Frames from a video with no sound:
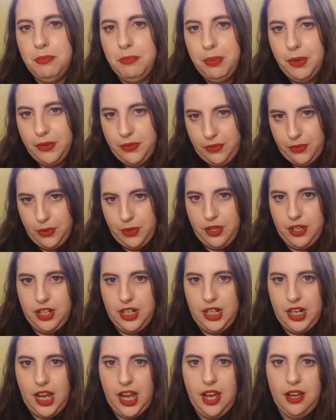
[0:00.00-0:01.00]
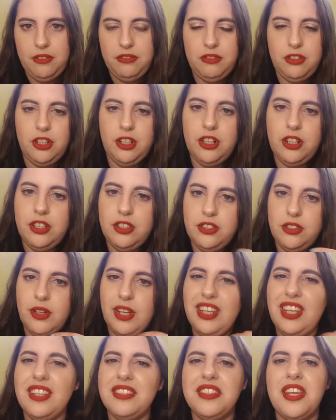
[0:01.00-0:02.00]
before and after, and so
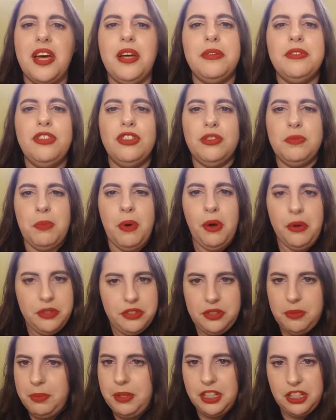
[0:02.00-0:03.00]
I guess I'll just post a